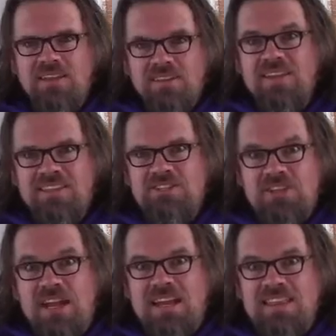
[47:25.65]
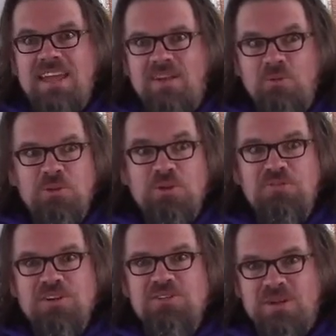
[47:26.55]
Look at this shiny thing. Ooh, you're
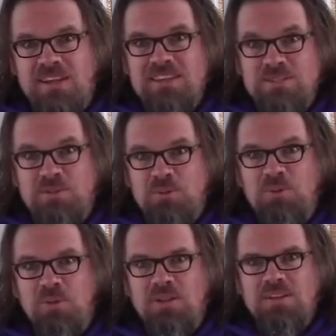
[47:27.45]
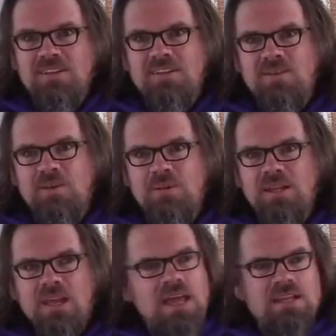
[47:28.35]
frustrated. This is cool. You know what I mean?
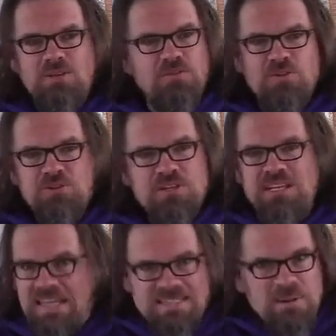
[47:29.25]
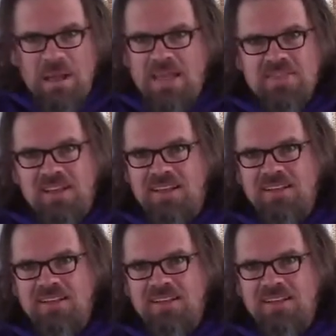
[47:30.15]
Your frustration isn't a bad thing.